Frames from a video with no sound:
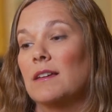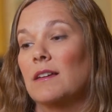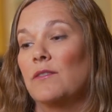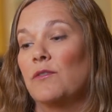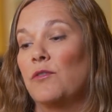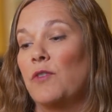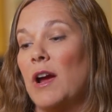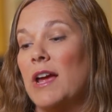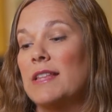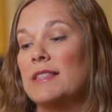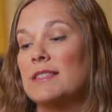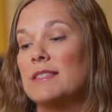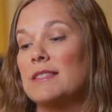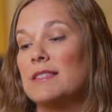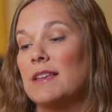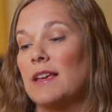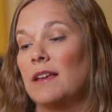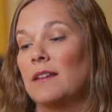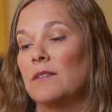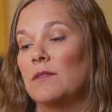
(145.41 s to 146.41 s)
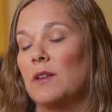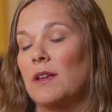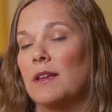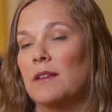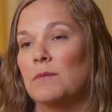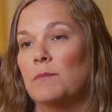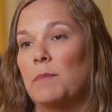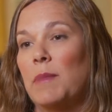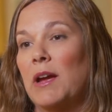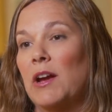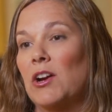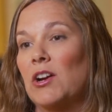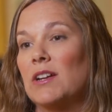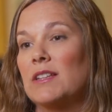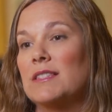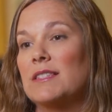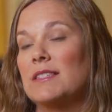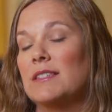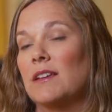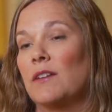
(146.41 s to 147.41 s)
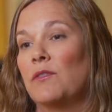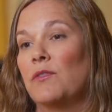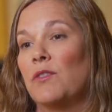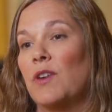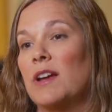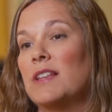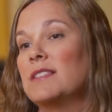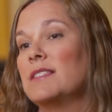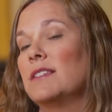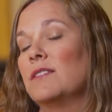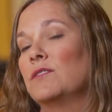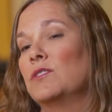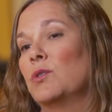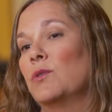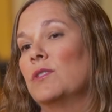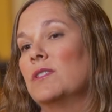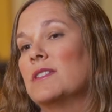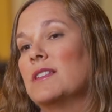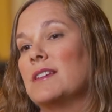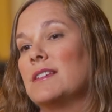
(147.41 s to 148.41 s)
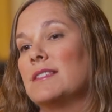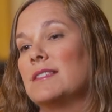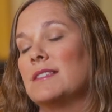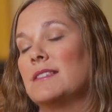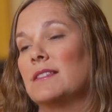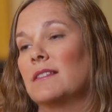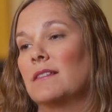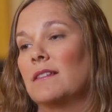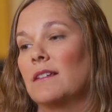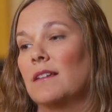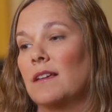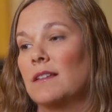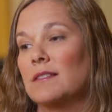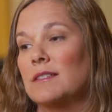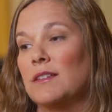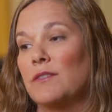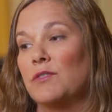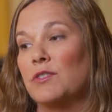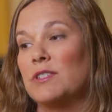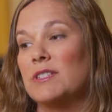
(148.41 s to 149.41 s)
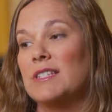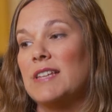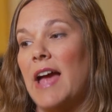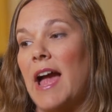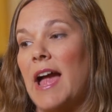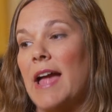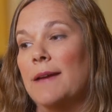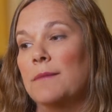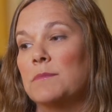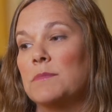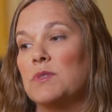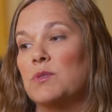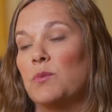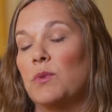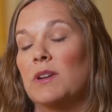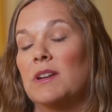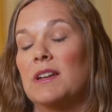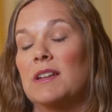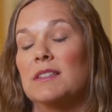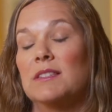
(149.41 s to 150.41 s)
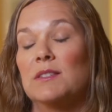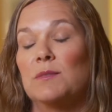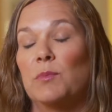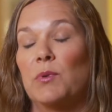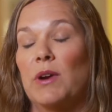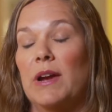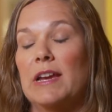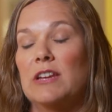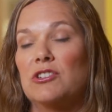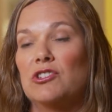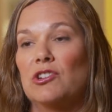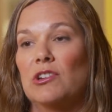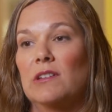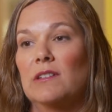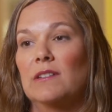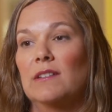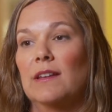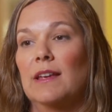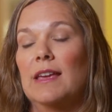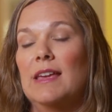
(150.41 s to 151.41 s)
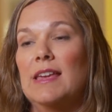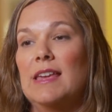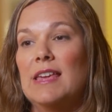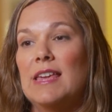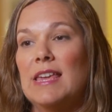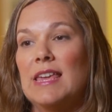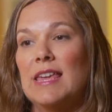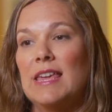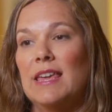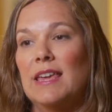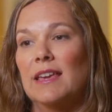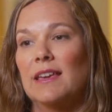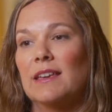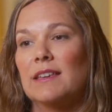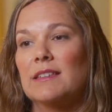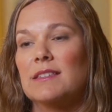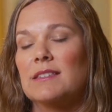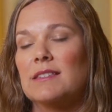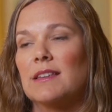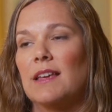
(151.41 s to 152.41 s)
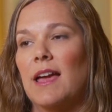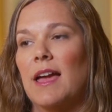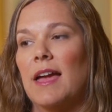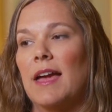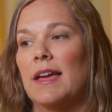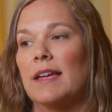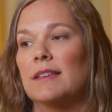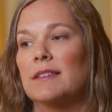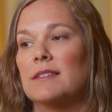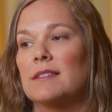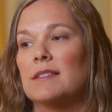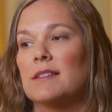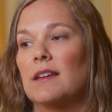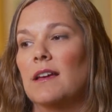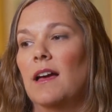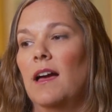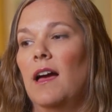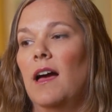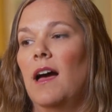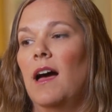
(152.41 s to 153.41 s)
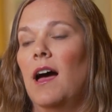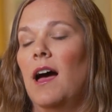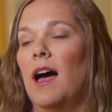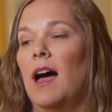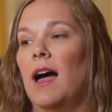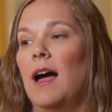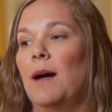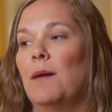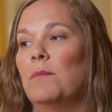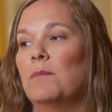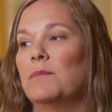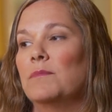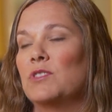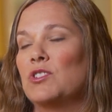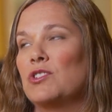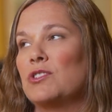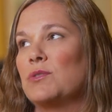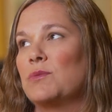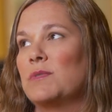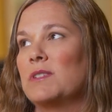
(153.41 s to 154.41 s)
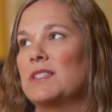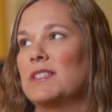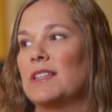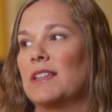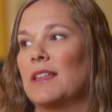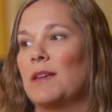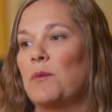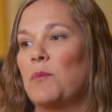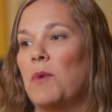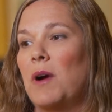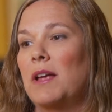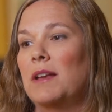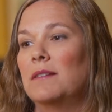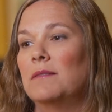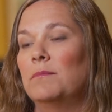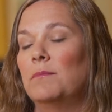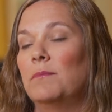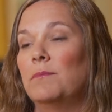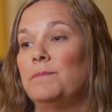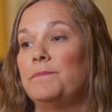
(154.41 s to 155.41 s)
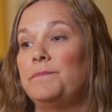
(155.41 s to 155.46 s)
friends and parents of friends have told us different times what an inspiration he is. And just recently, one